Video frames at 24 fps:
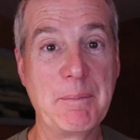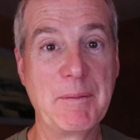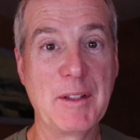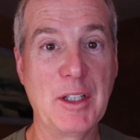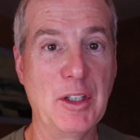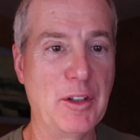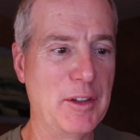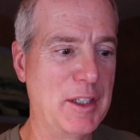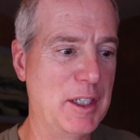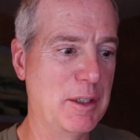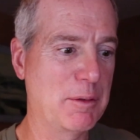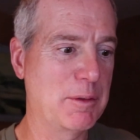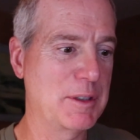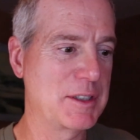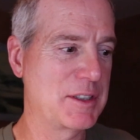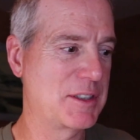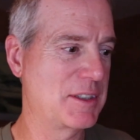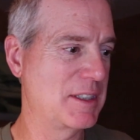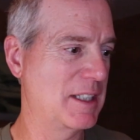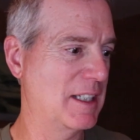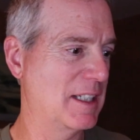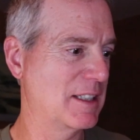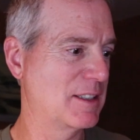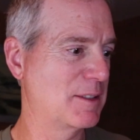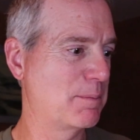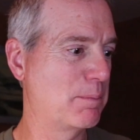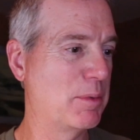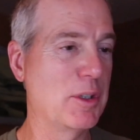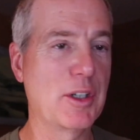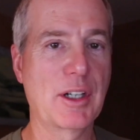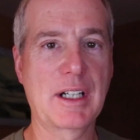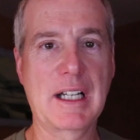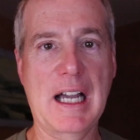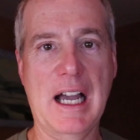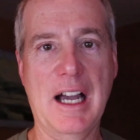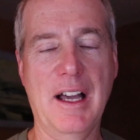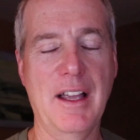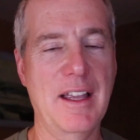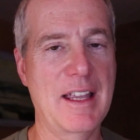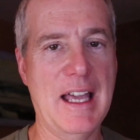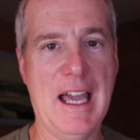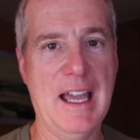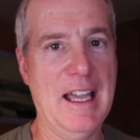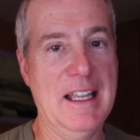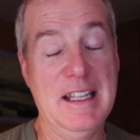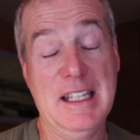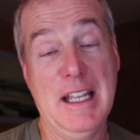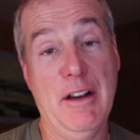You know, there was this book, I,
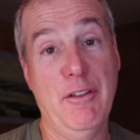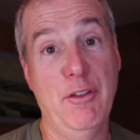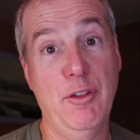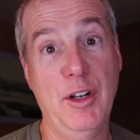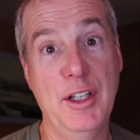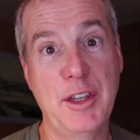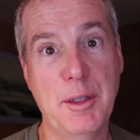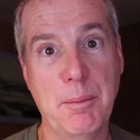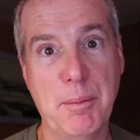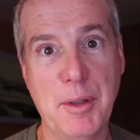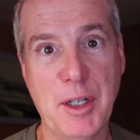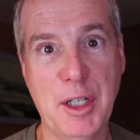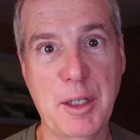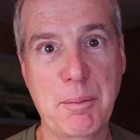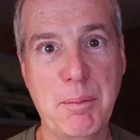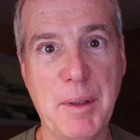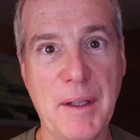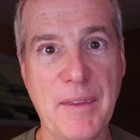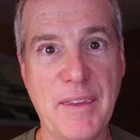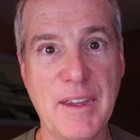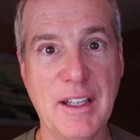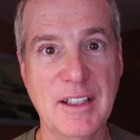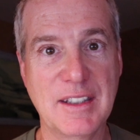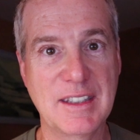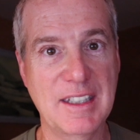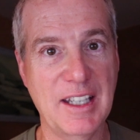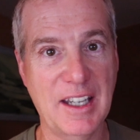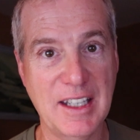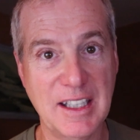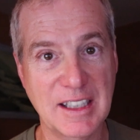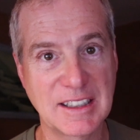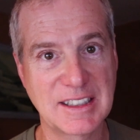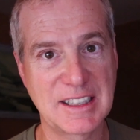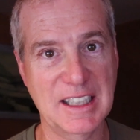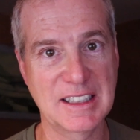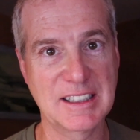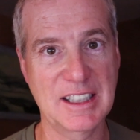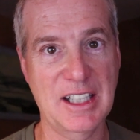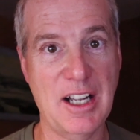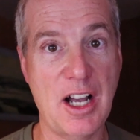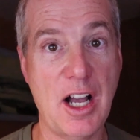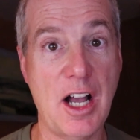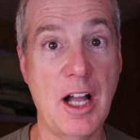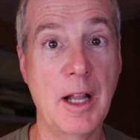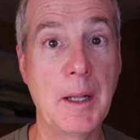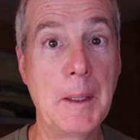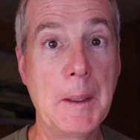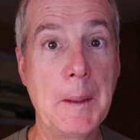I never read the book, but the title says it
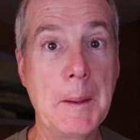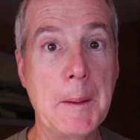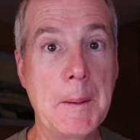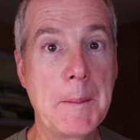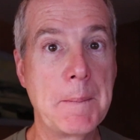all.